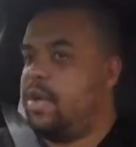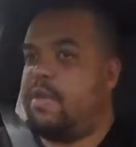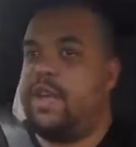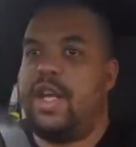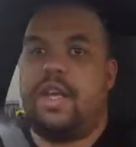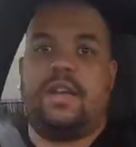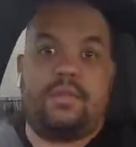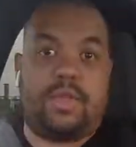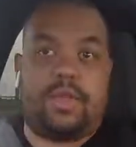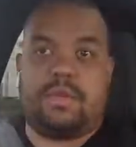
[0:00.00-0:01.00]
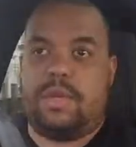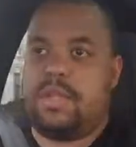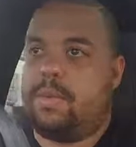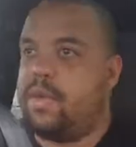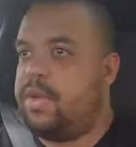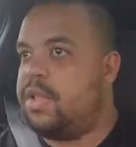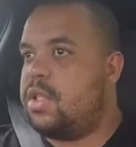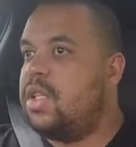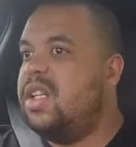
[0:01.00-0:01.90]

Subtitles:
We haven't hit it, which is always a bonus.